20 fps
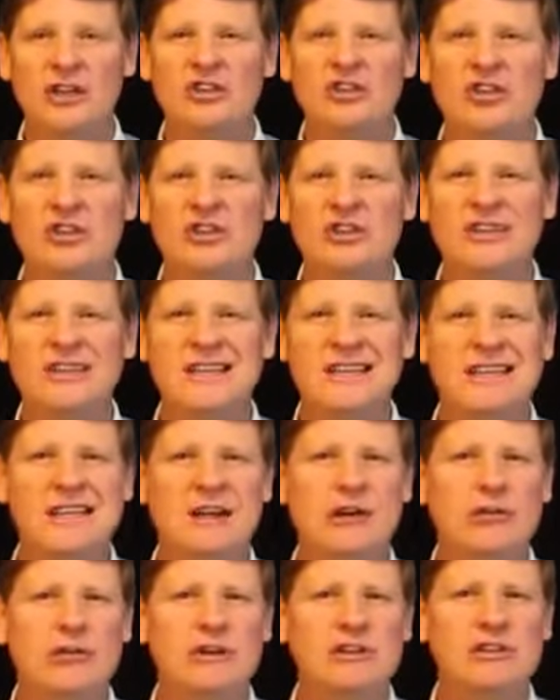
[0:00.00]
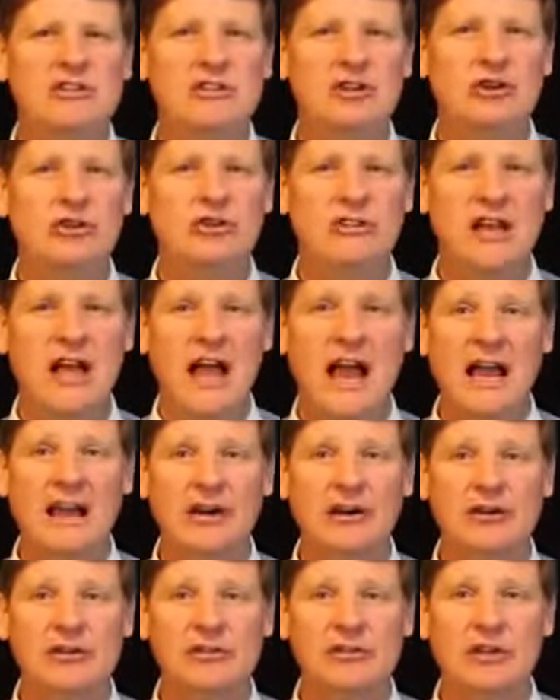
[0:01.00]
to degrease your
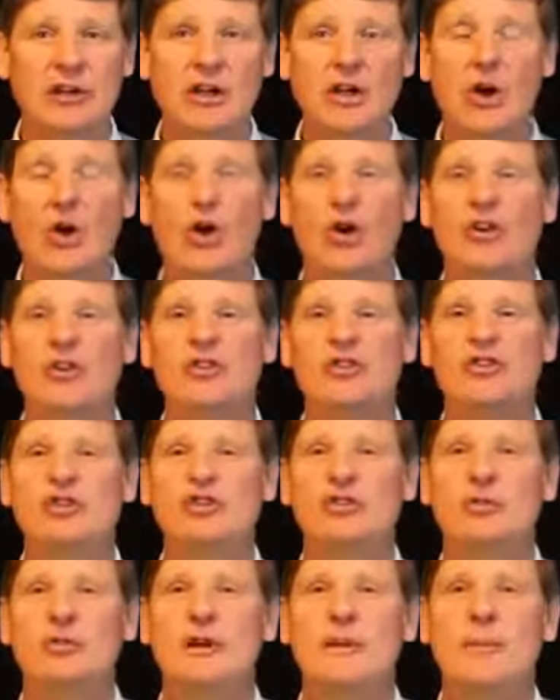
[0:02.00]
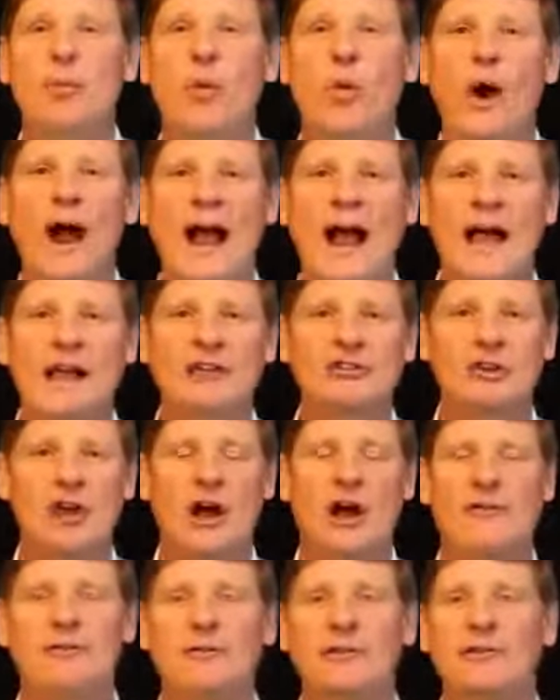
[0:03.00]
tires or to strip wax
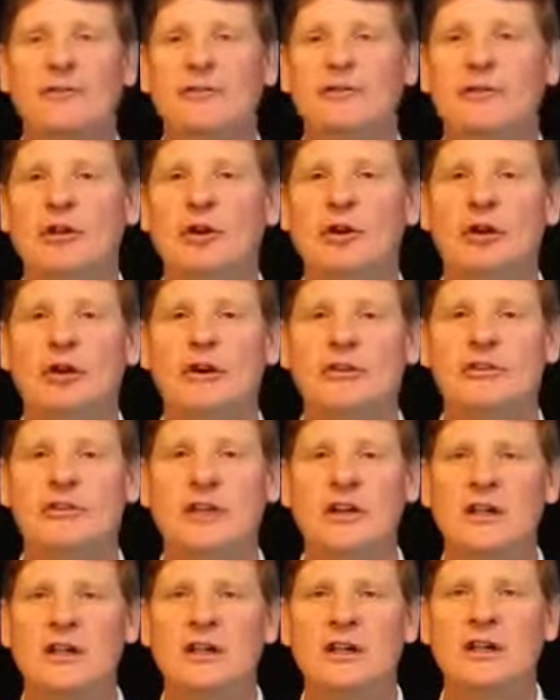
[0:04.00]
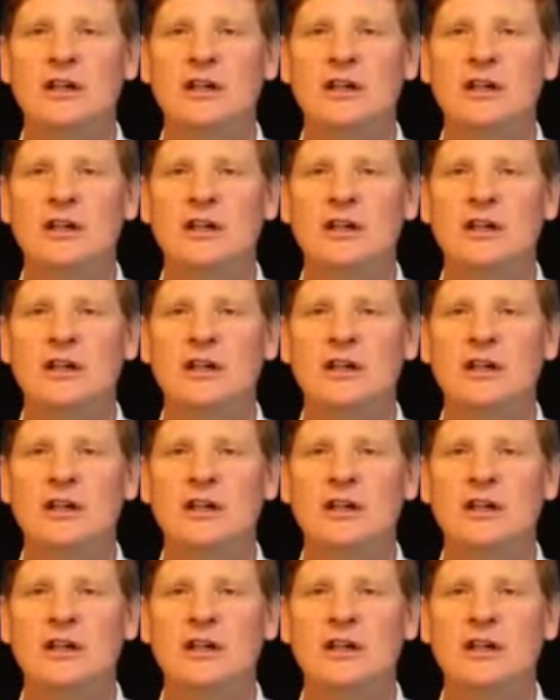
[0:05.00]
off of floors